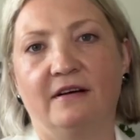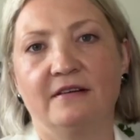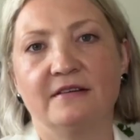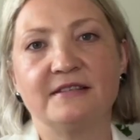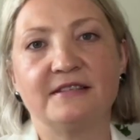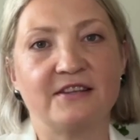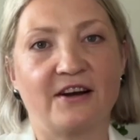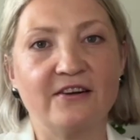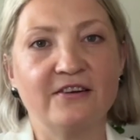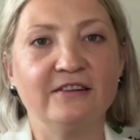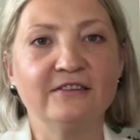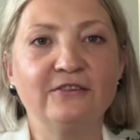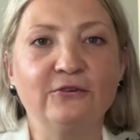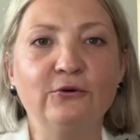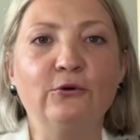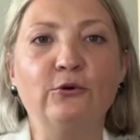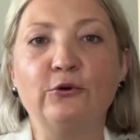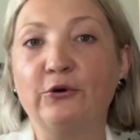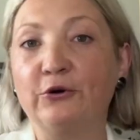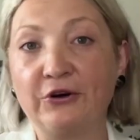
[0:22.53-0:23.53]
struggle
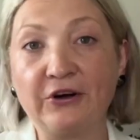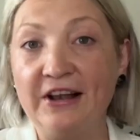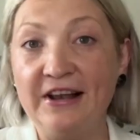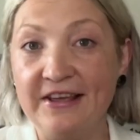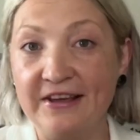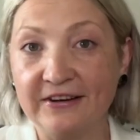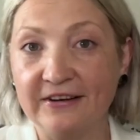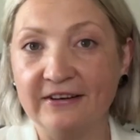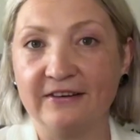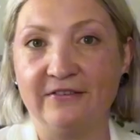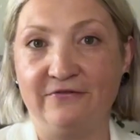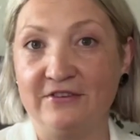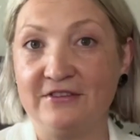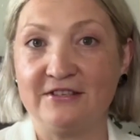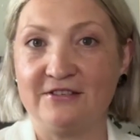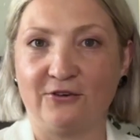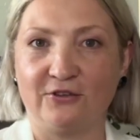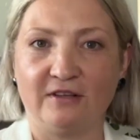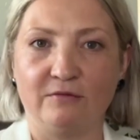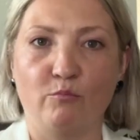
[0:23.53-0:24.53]
to click with
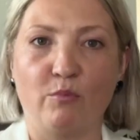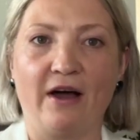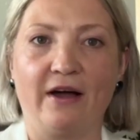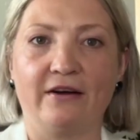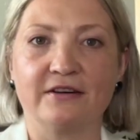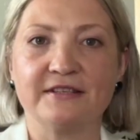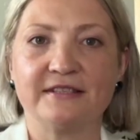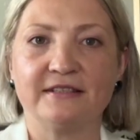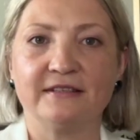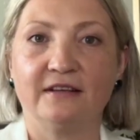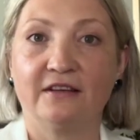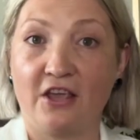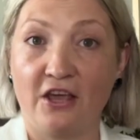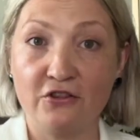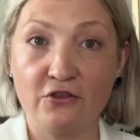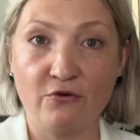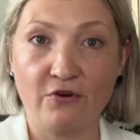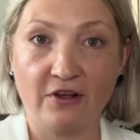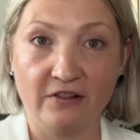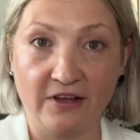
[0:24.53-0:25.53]
certain buyers.
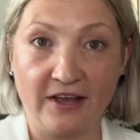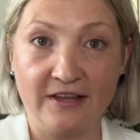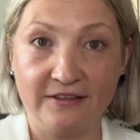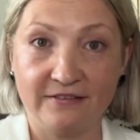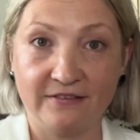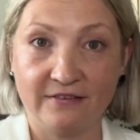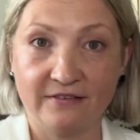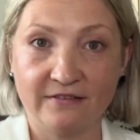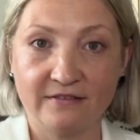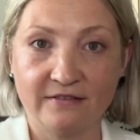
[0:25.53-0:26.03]
Can you relate?